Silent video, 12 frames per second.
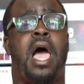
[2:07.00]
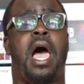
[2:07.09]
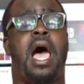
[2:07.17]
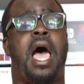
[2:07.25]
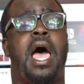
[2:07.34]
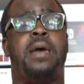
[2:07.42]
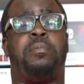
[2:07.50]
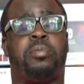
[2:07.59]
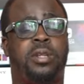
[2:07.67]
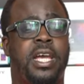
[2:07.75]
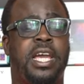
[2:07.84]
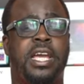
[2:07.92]
I
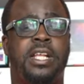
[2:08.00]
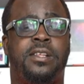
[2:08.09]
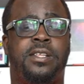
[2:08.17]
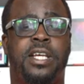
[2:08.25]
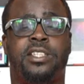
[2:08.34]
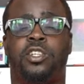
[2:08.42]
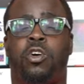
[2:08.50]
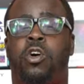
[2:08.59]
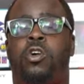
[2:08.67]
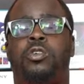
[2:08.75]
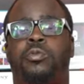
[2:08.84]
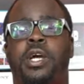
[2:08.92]
played this
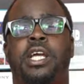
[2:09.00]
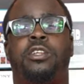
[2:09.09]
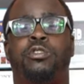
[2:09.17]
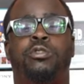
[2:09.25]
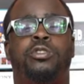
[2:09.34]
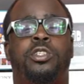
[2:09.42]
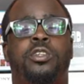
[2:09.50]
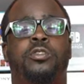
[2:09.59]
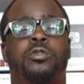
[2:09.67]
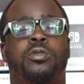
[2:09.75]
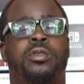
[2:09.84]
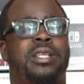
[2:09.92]
all the way through
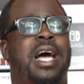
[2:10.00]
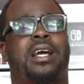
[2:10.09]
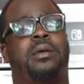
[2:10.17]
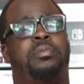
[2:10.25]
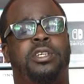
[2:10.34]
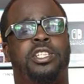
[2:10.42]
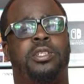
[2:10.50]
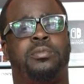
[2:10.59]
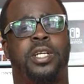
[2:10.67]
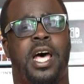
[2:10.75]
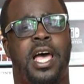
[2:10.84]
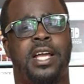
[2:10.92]
to, not
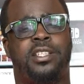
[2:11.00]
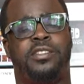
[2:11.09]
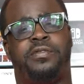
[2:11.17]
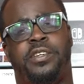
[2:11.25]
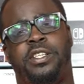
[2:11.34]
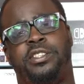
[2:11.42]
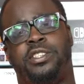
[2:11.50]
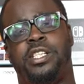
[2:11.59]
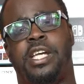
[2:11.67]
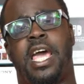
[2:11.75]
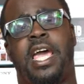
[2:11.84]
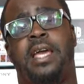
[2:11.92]
completion, but I actually finished
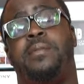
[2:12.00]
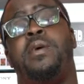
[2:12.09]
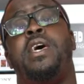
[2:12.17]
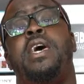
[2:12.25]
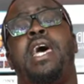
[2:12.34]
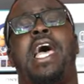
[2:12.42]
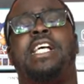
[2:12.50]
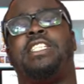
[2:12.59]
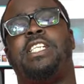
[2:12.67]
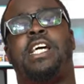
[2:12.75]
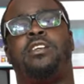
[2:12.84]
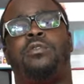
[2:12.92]
the game at
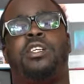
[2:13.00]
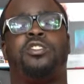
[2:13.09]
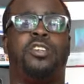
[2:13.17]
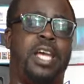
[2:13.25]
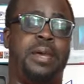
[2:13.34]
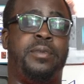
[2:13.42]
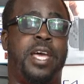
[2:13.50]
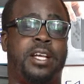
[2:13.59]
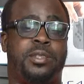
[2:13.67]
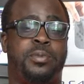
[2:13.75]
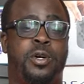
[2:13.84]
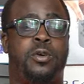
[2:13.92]
Seattle Retro Gaming
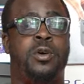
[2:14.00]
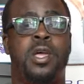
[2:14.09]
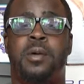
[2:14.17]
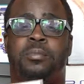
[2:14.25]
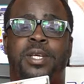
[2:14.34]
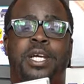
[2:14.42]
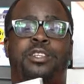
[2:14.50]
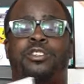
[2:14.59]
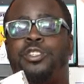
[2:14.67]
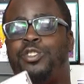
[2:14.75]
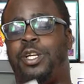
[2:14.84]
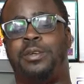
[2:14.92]
Expo playing
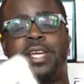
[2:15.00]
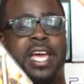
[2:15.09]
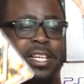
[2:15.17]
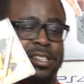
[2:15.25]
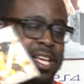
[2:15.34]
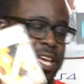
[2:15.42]
on the Dreamcast